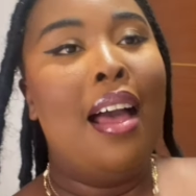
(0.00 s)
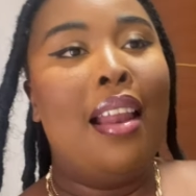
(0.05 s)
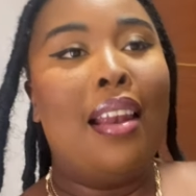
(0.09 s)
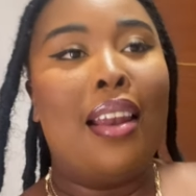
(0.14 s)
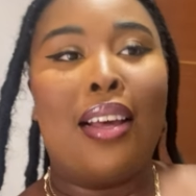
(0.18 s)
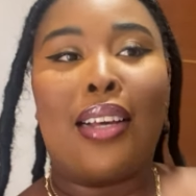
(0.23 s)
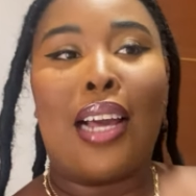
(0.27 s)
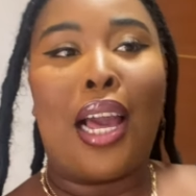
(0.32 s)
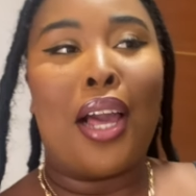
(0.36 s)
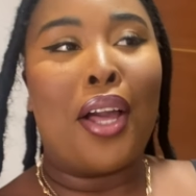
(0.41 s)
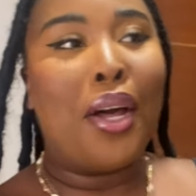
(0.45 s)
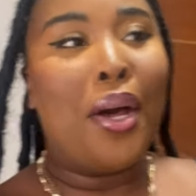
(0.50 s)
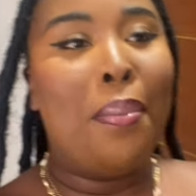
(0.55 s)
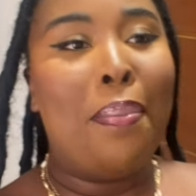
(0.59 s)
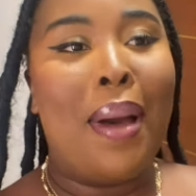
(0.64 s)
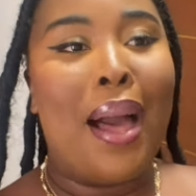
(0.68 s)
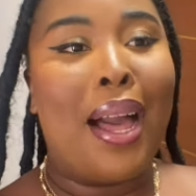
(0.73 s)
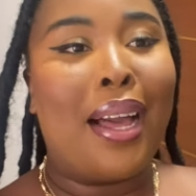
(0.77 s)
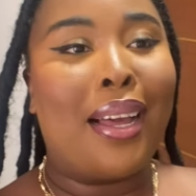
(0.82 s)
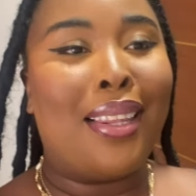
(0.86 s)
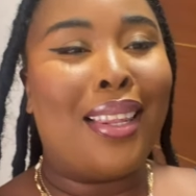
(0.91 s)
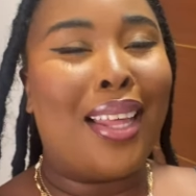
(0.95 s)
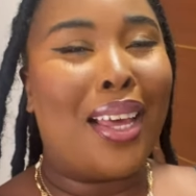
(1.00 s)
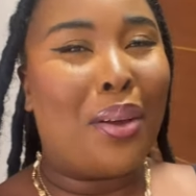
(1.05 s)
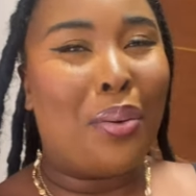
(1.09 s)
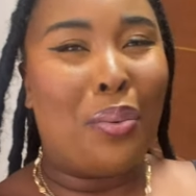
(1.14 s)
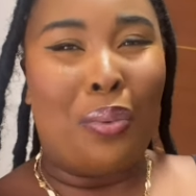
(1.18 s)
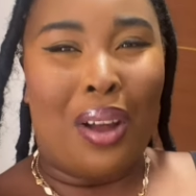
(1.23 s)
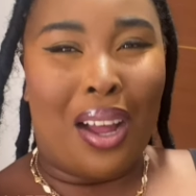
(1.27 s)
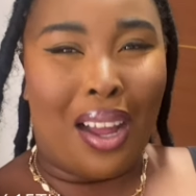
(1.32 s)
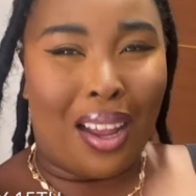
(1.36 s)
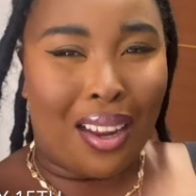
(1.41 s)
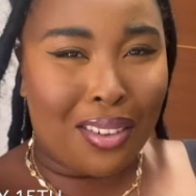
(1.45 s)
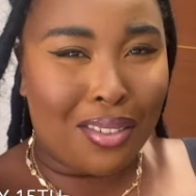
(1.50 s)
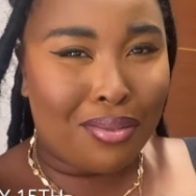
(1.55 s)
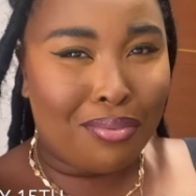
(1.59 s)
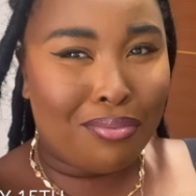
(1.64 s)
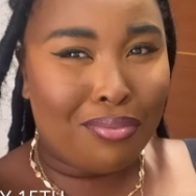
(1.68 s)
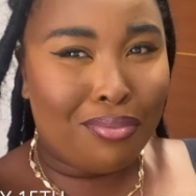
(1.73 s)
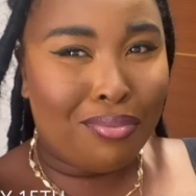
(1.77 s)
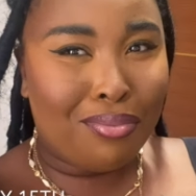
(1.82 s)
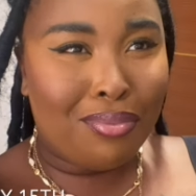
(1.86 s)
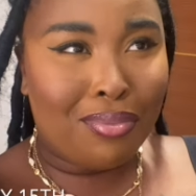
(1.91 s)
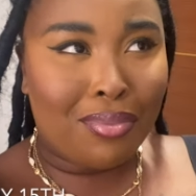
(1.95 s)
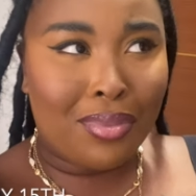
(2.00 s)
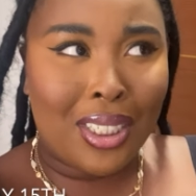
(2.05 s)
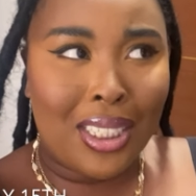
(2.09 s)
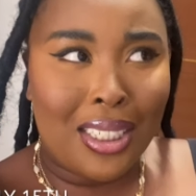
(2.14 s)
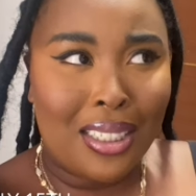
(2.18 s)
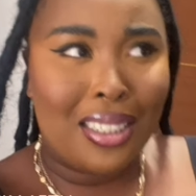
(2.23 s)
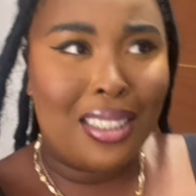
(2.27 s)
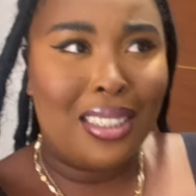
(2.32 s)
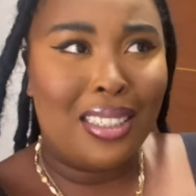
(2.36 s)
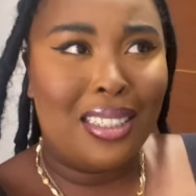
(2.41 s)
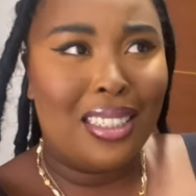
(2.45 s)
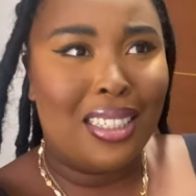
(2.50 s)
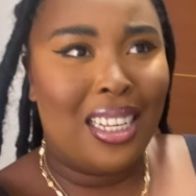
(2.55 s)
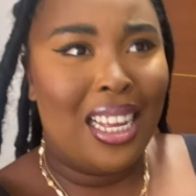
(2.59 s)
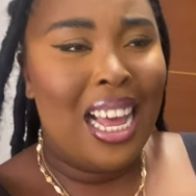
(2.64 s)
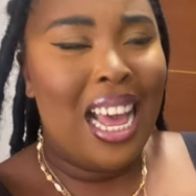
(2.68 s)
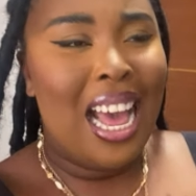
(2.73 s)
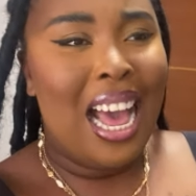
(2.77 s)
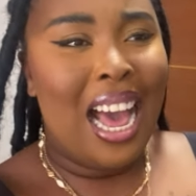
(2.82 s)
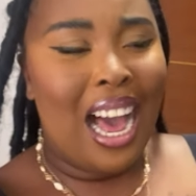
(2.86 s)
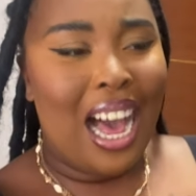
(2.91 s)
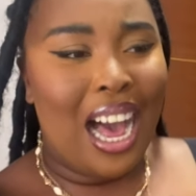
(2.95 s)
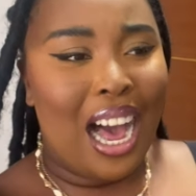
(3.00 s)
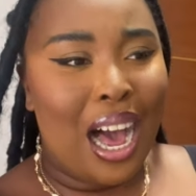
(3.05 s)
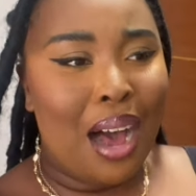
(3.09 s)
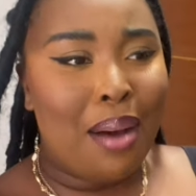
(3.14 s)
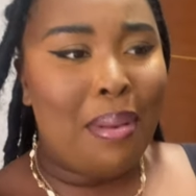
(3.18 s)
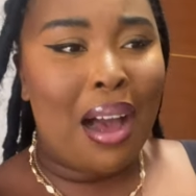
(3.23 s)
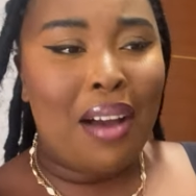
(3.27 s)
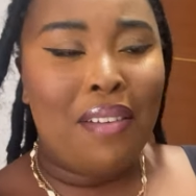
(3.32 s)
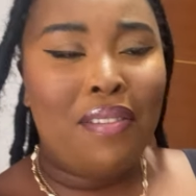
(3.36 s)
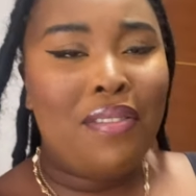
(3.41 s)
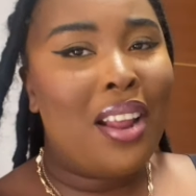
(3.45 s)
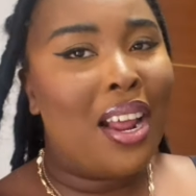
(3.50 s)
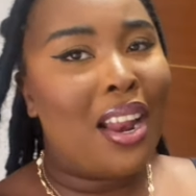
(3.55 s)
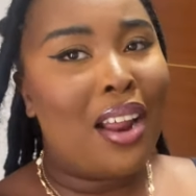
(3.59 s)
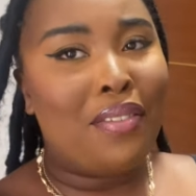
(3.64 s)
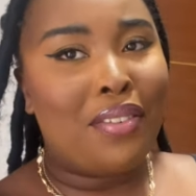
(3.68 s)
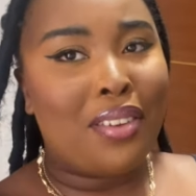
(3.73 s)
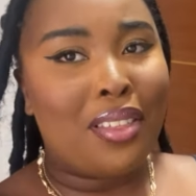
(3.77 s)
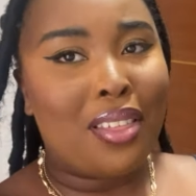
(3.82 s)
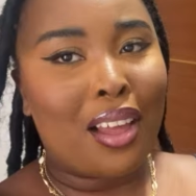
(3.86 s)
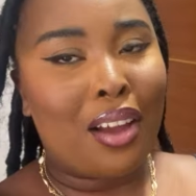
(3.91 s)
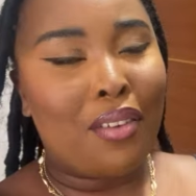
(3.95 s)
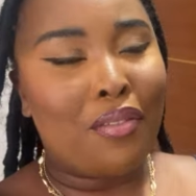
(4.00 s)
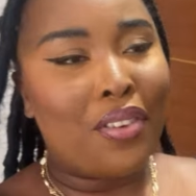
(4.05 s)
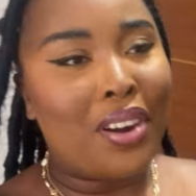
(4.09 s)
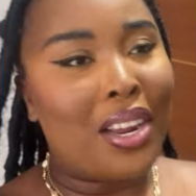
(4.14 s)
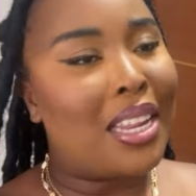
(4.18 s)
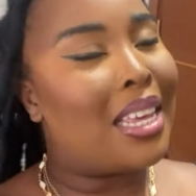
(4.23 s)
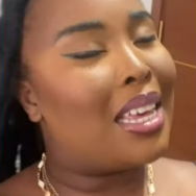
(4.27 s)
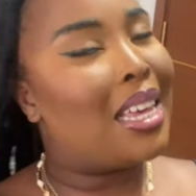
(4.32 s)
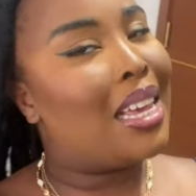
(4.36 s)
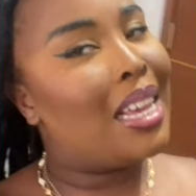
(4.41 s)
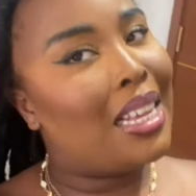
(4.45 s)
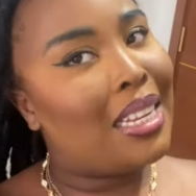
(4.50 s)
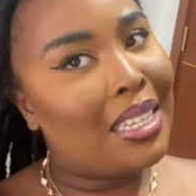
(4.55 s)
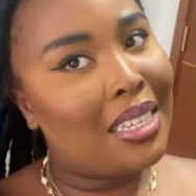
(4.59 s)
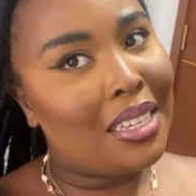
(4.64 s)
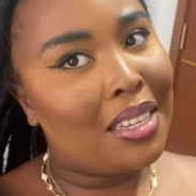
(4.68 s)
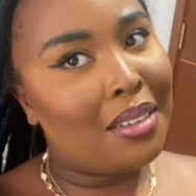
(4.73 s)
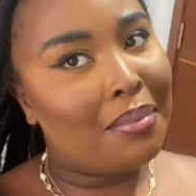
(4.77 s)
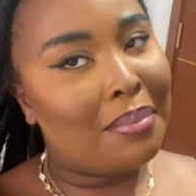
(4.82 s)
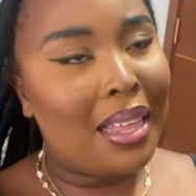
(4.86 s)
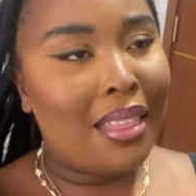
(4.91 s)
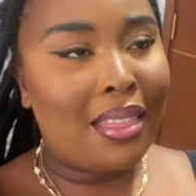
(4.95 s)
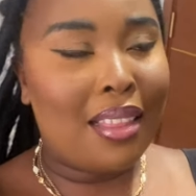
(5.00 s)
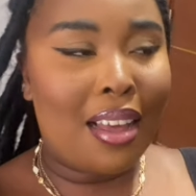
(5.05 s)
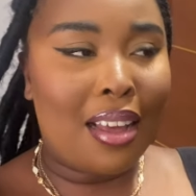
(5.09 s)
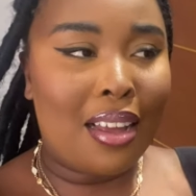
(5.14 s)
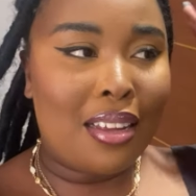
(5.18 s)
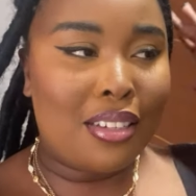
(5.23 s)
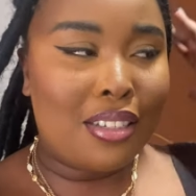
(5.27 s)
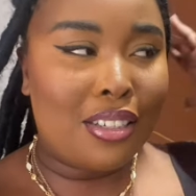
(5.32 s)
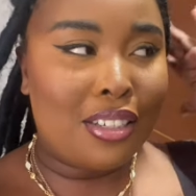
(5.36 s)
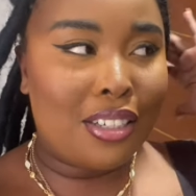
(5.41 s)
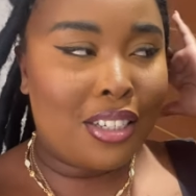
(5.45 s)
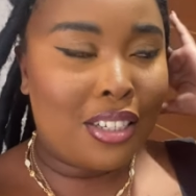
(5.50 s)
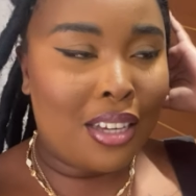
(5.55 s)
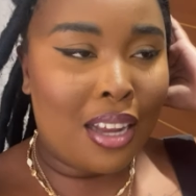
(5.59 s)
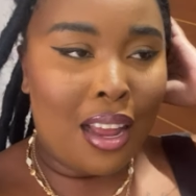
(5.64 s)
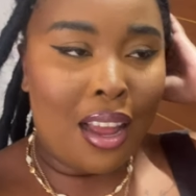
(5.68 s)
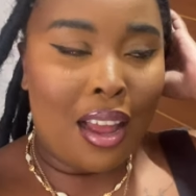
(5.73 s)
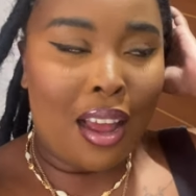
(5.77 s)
Like, I got back at like 1. I've done everything. I've already eaten my lunch.